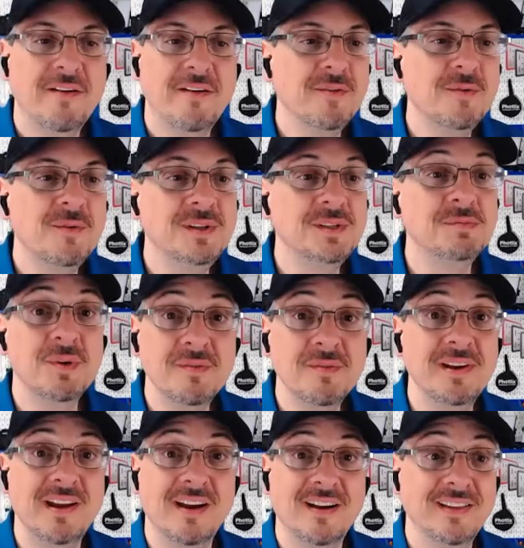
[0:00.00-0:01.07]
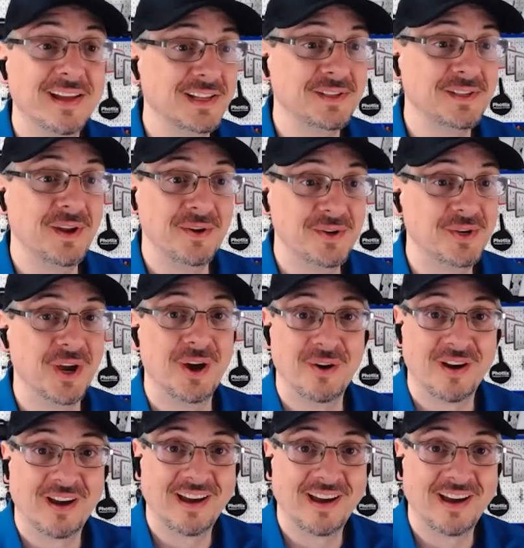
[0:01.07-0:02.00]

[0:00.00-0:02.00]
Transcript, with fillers: Everyone's moving here. That's no joke.